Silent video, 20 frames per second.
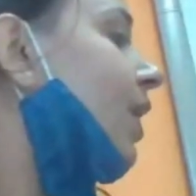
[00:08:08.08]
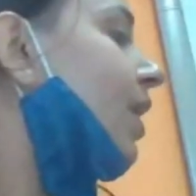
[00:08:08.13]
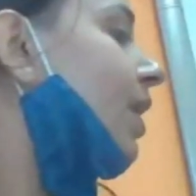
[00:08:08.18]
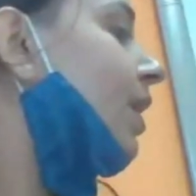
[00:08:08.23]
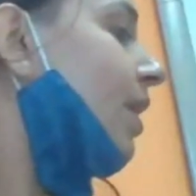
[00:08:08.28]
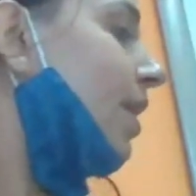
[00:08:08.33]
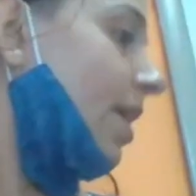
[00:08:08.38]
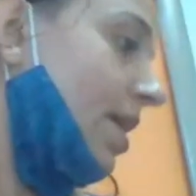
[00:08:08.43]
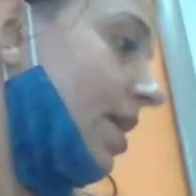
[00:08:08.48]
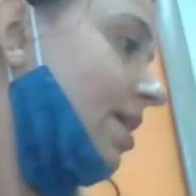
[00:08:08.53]

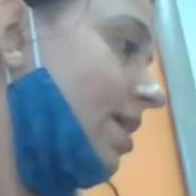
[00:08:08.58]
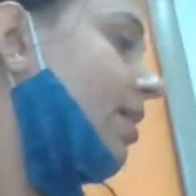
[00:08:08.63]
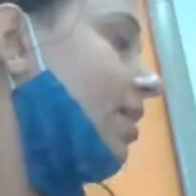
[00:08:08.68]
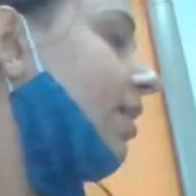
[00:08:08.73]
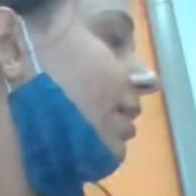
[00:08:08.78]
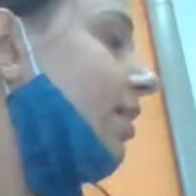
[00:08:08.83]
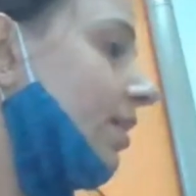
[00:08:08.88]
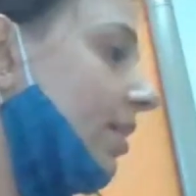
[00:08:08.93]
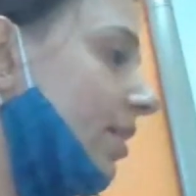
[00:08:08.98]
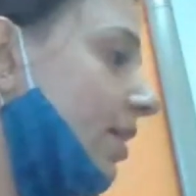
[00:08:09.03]
Oh.
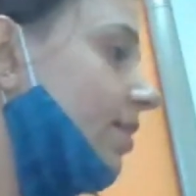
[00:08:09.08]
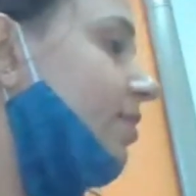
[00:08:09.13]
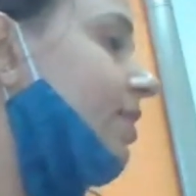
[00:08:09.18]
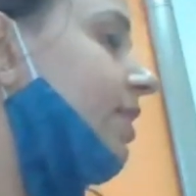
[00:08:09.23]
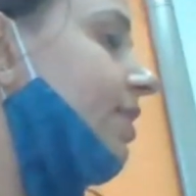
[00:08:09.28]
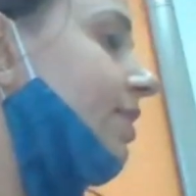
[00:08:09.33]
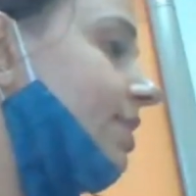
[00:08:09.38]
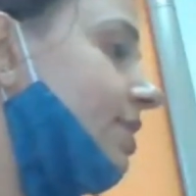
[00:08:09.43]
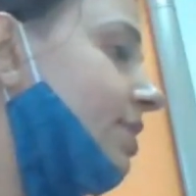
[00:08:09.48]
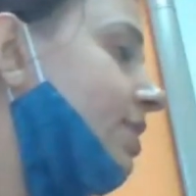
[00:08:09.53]
I
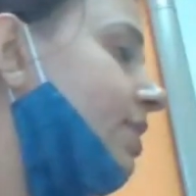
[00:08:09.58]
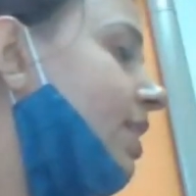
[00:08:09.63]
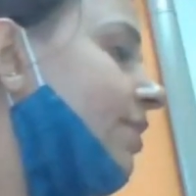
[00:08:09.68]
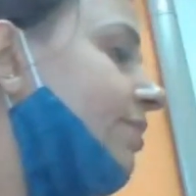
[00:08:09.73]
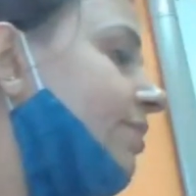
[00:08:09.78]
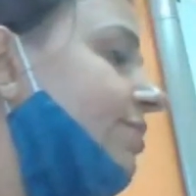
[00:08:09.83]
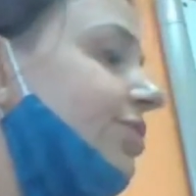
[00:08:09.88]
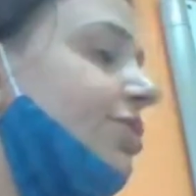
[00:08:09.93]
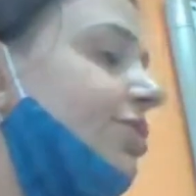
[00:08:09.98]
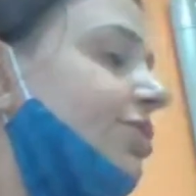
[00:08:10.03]
will return
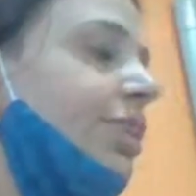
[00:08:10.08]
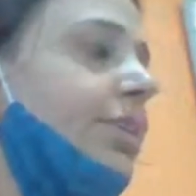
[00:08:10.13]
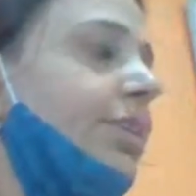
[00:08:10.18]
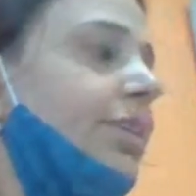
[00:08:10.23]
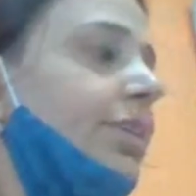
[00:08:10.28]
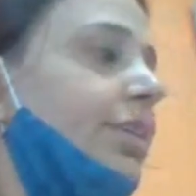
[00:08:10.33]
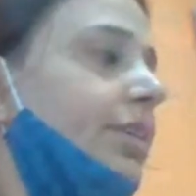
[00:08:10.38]
after checking.